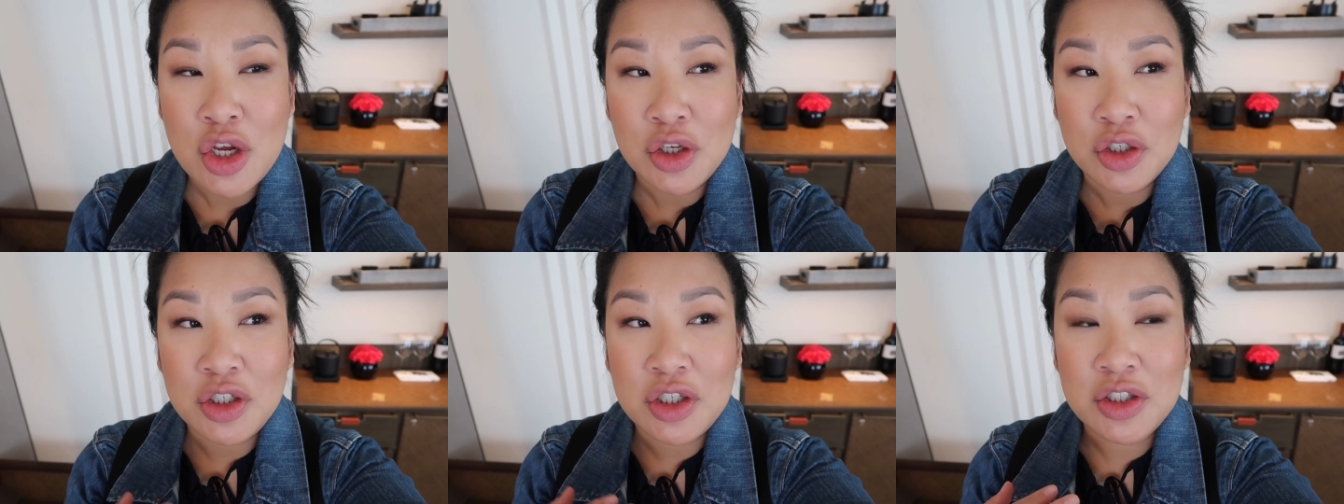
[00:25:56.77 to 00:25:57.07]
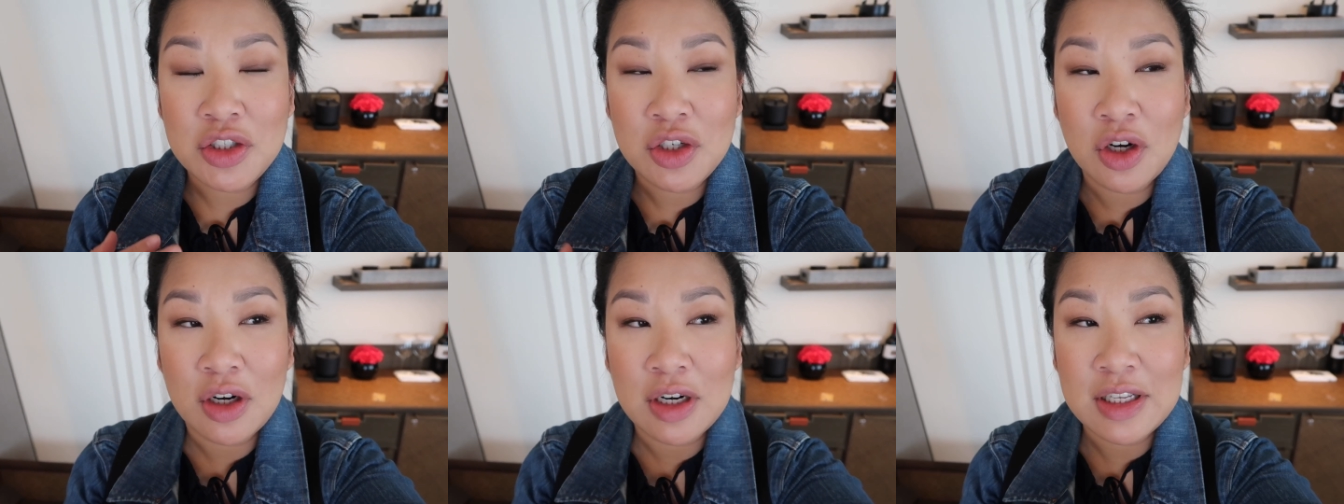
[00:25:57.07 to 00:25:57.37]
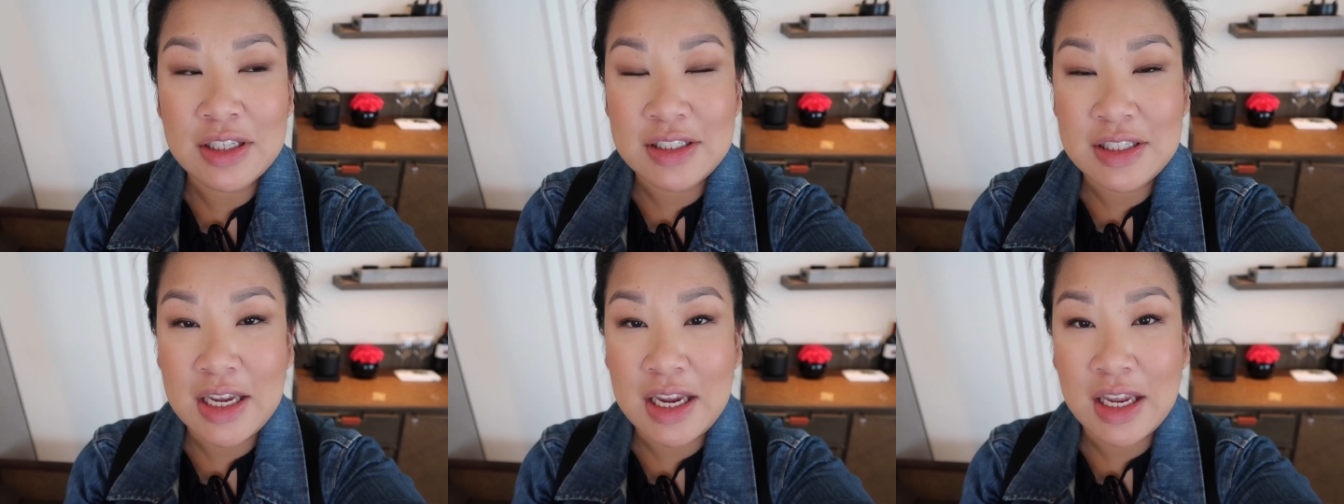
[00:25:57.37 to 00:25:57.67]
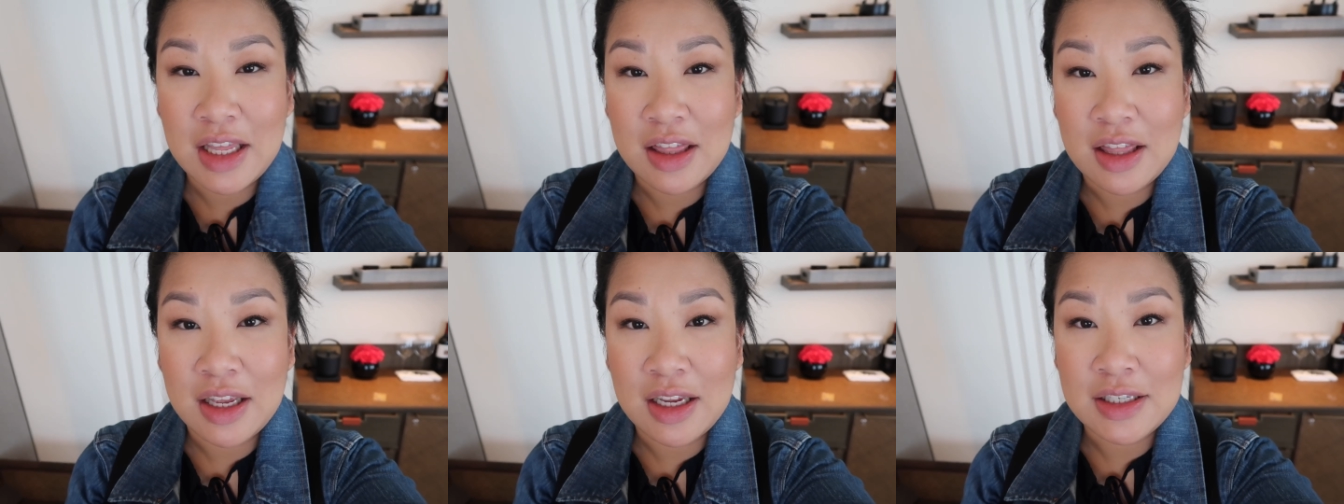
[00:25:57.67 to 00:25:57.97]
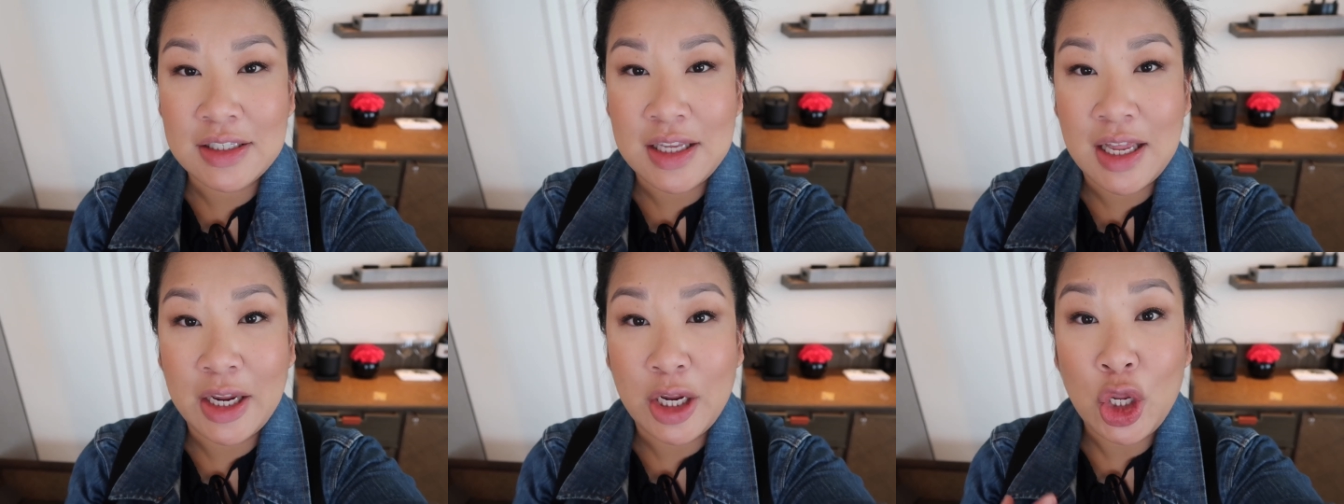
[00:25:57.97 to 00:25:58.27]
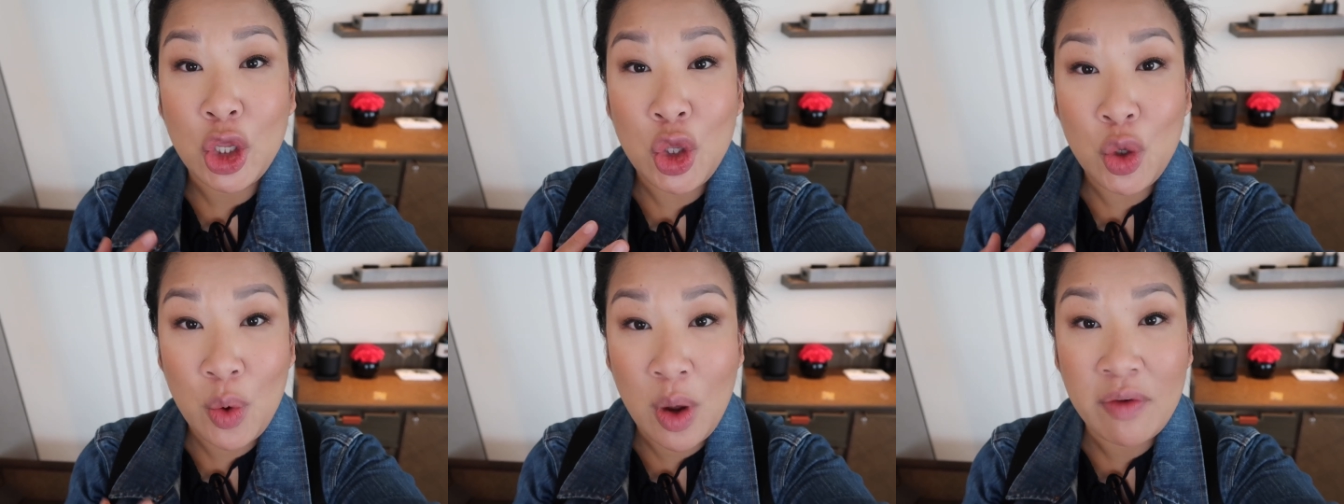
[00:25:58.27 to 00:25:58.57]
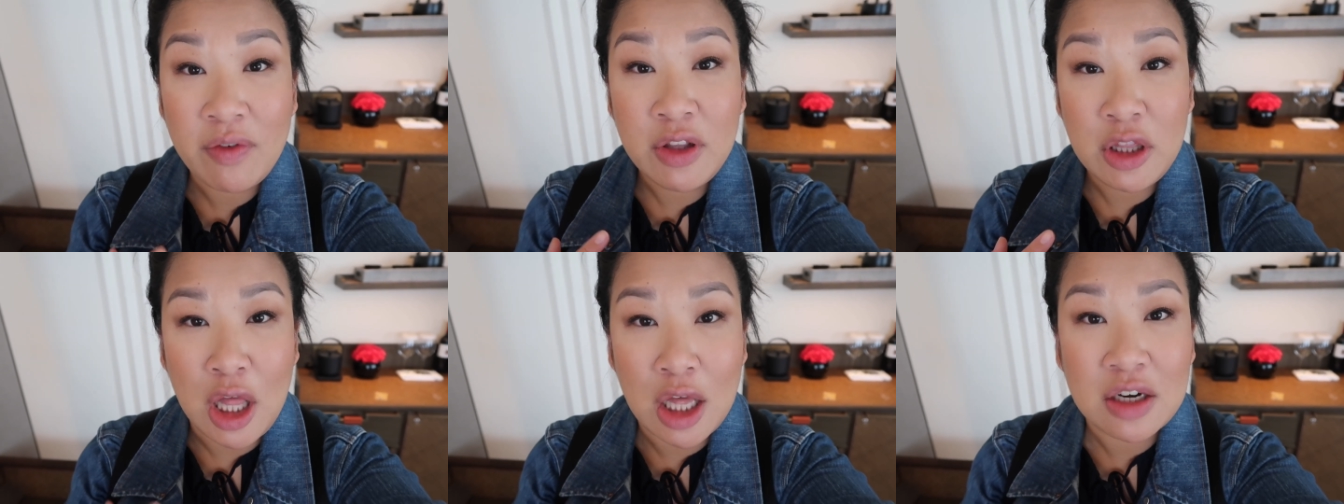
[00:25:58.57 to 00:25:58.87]
she started saying things like, you
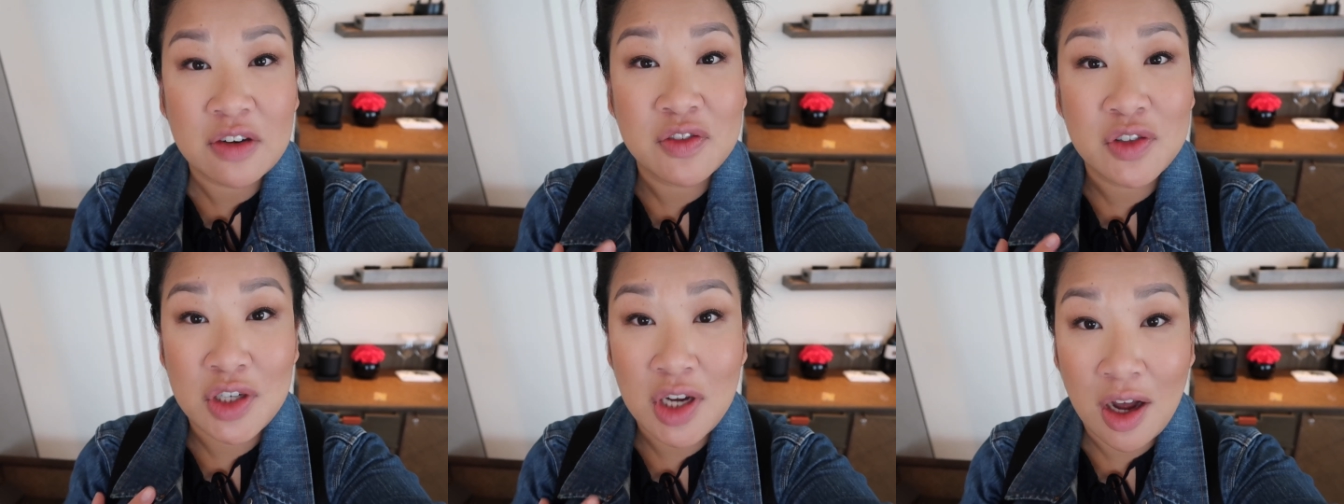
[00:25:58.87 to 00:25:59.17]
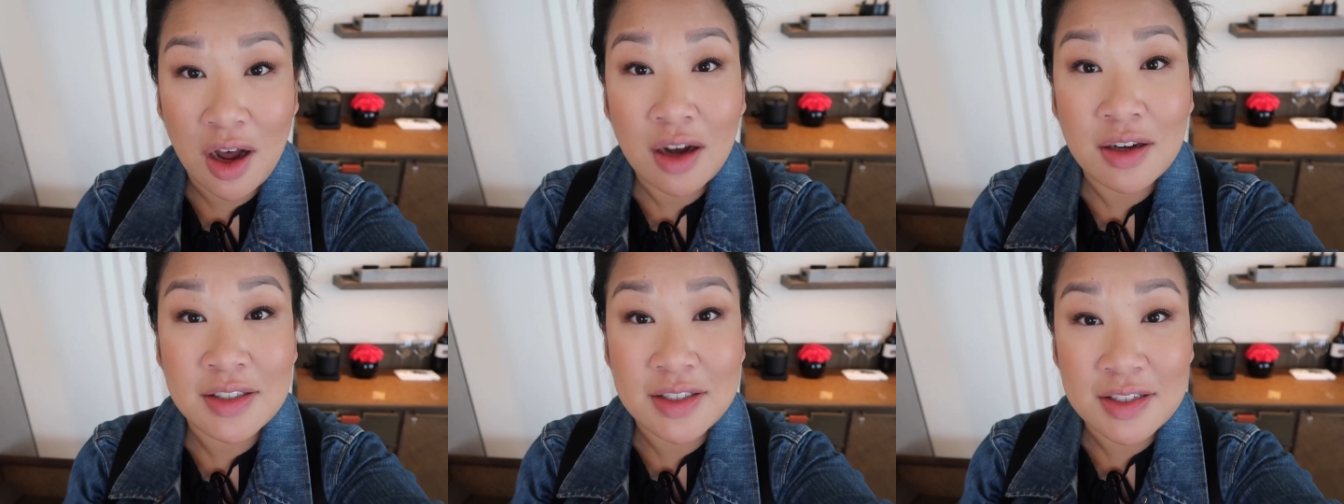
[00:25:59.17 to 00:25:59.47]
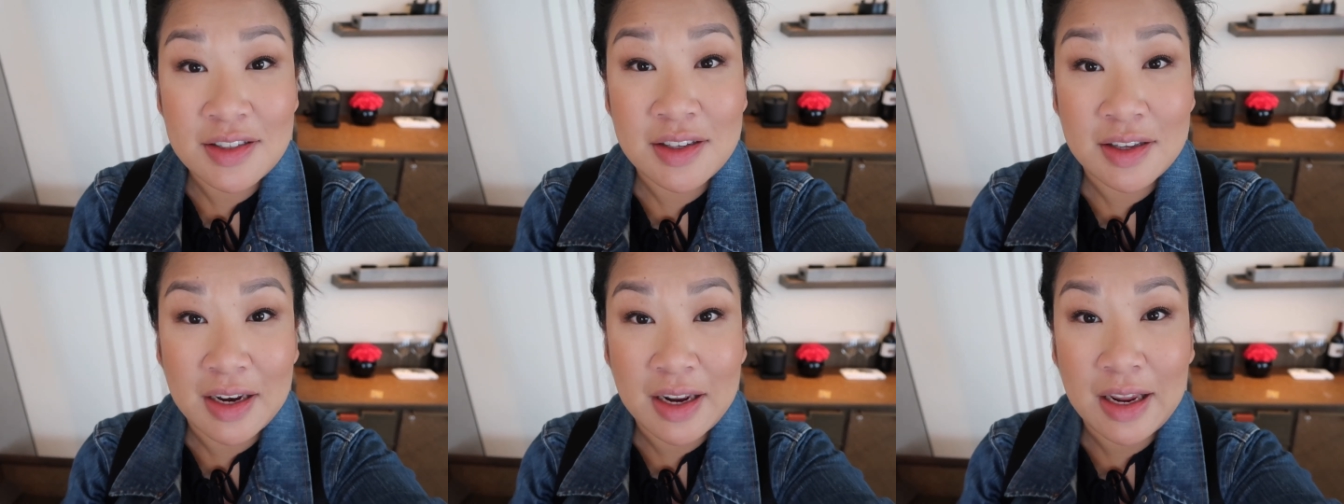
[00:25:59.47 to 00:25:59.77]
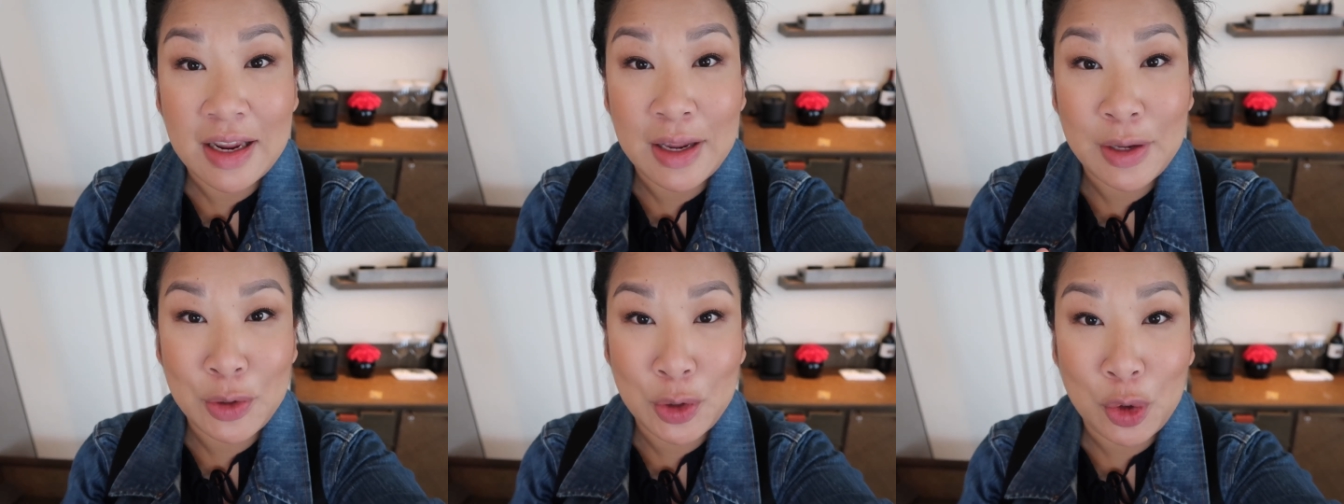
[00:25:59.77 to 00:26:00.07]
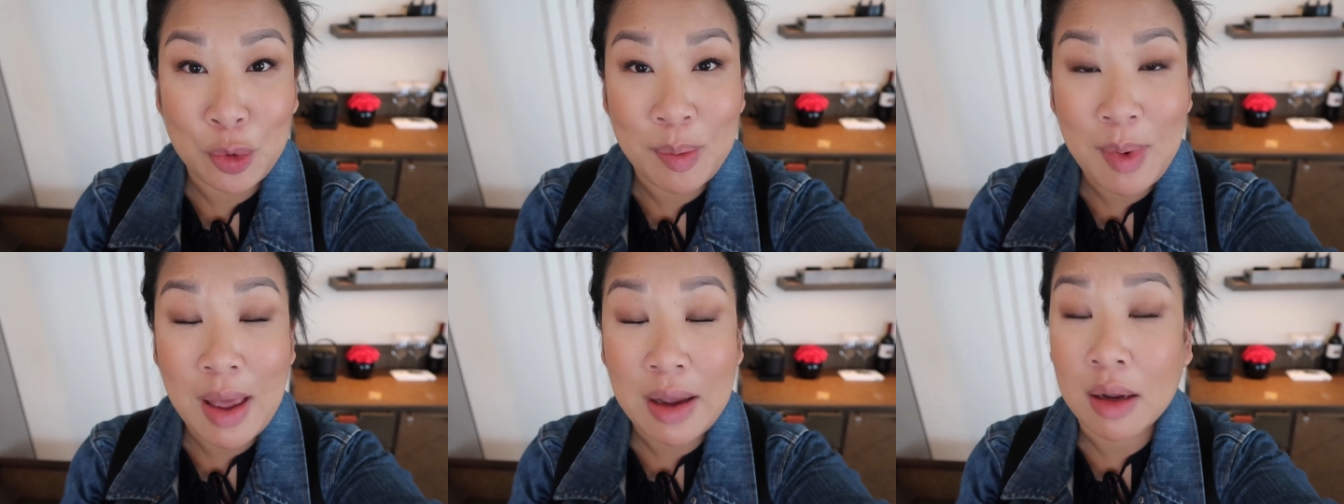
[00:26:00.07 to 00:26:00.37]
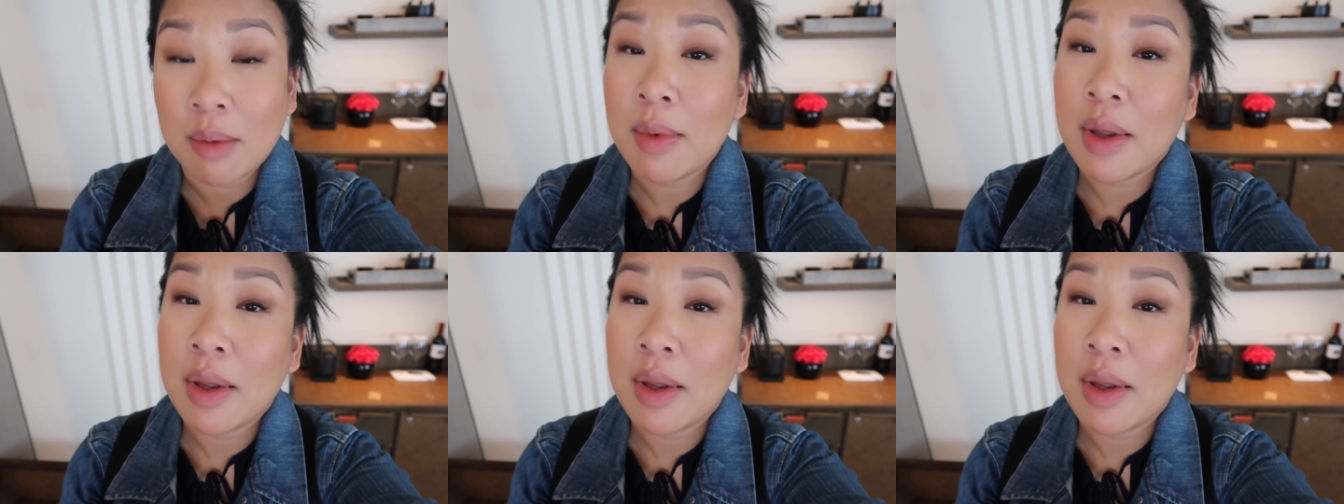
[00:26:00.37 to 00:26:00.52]
have a lot of toxicity in your back.